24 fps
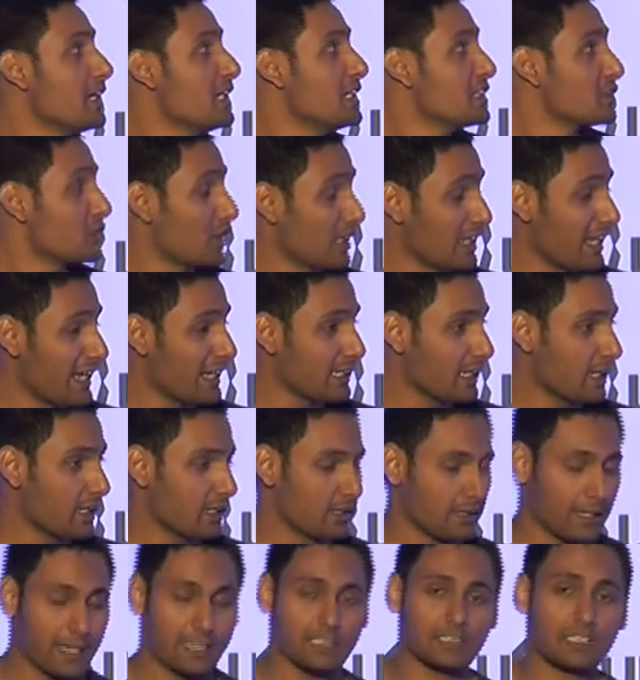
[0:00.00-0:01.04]
So the
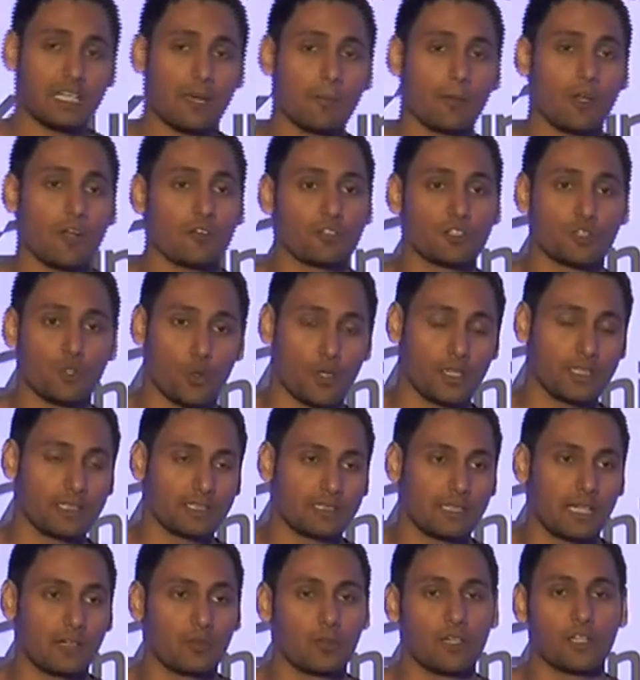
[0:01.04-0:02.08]
next couple of stories
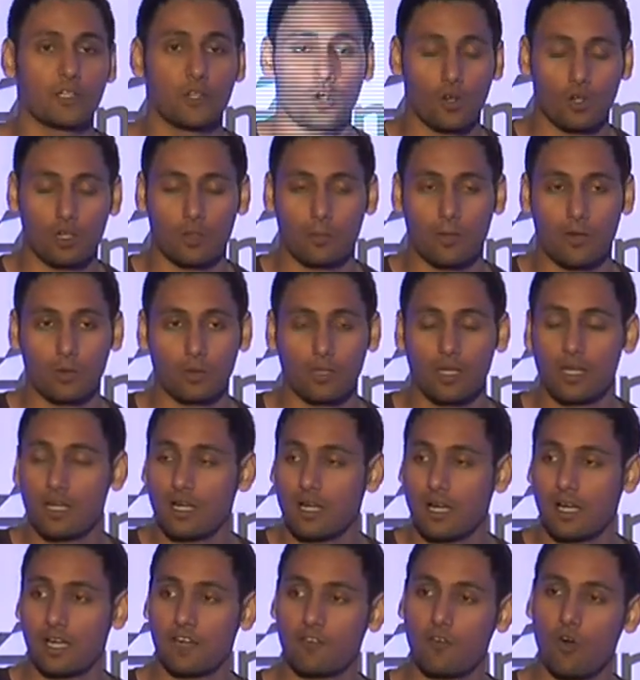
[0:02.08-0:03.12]
that we'll talk about
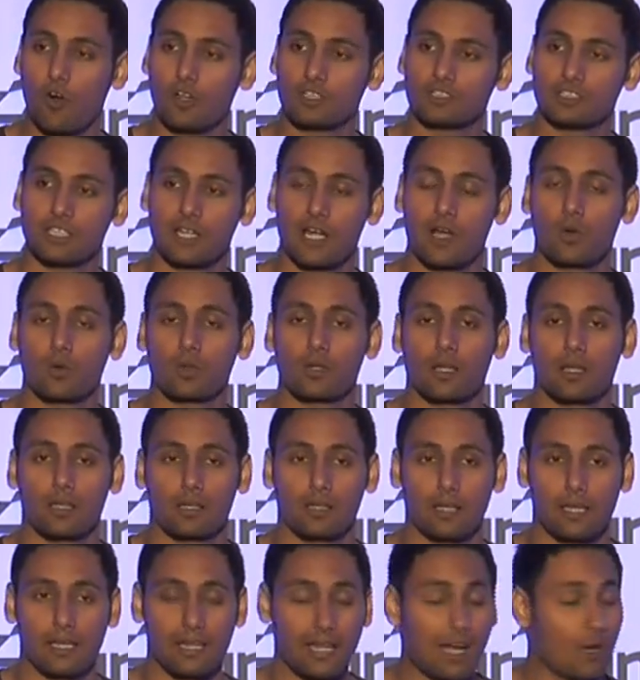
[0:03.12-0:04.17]
revolves around
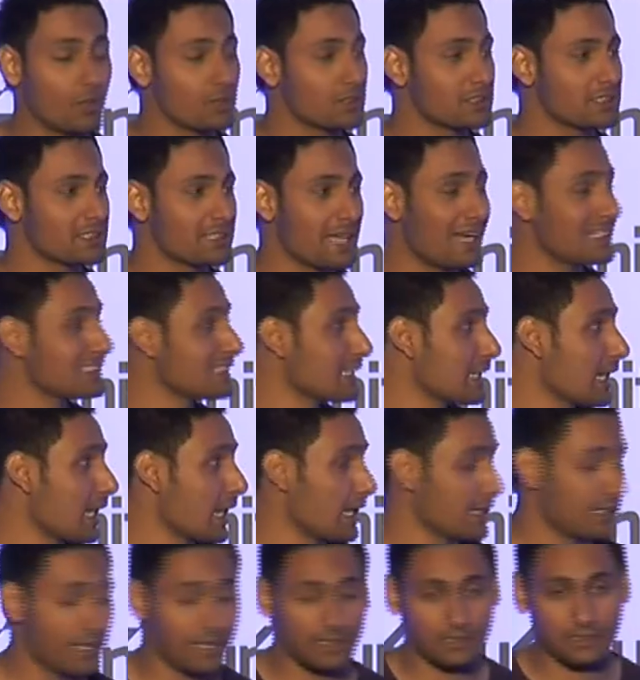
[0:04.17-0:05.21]
the in-house stats and
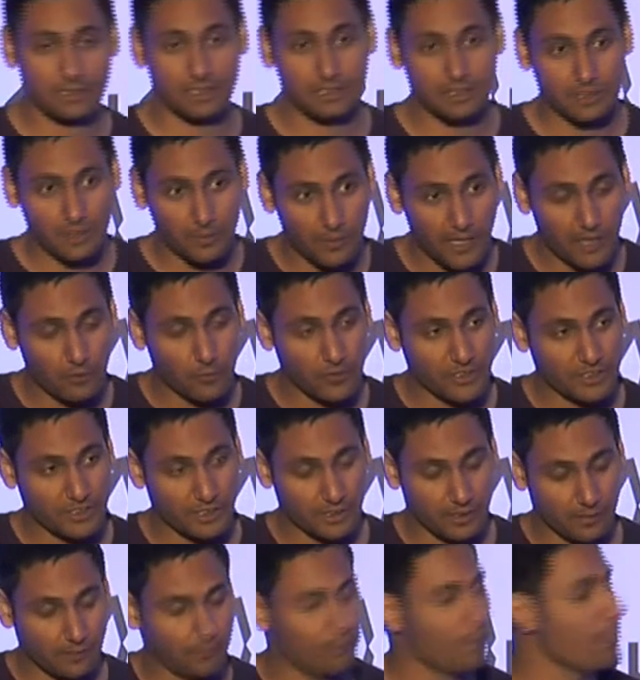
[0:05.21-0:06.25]
analytics system that we
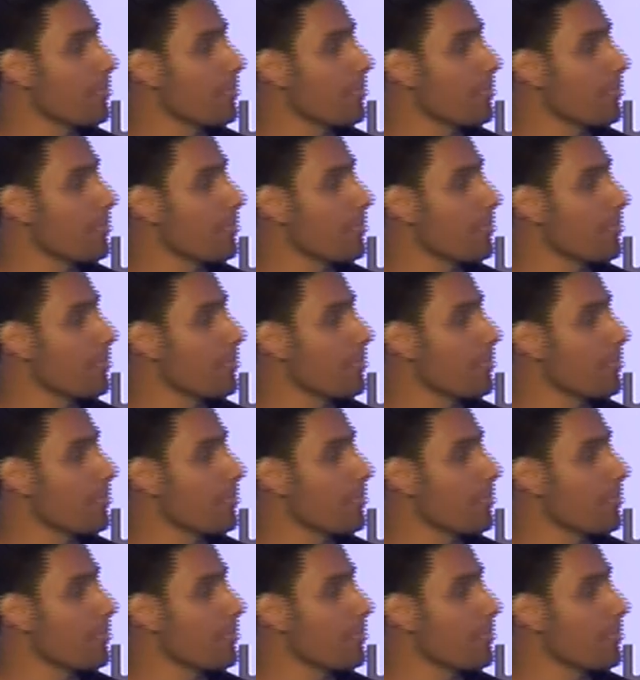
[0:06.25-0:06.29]
set up.